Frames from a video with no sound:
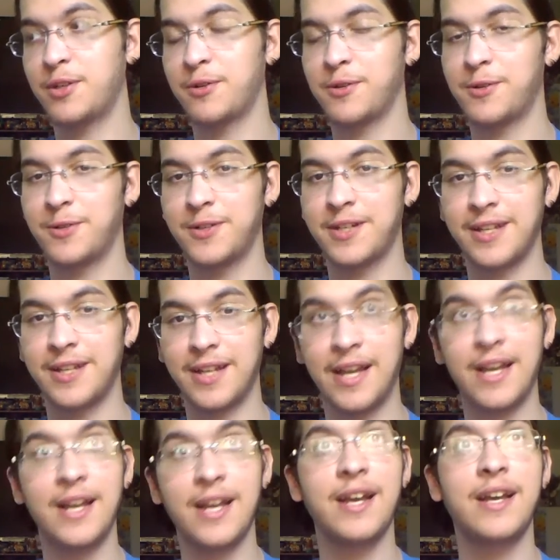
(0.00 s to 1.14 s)
recorded a
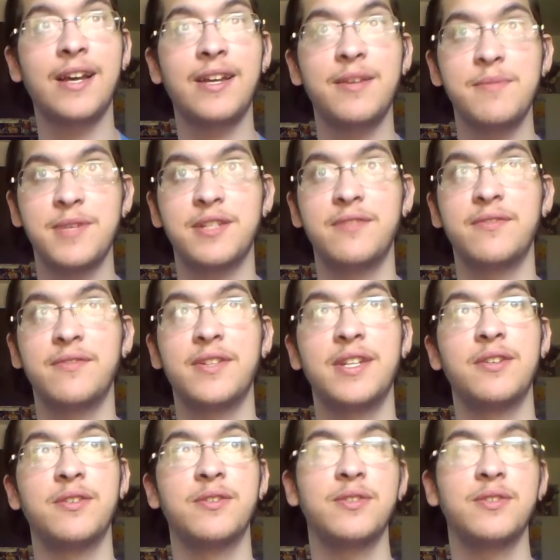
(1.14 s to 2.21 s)
lot of mission videos.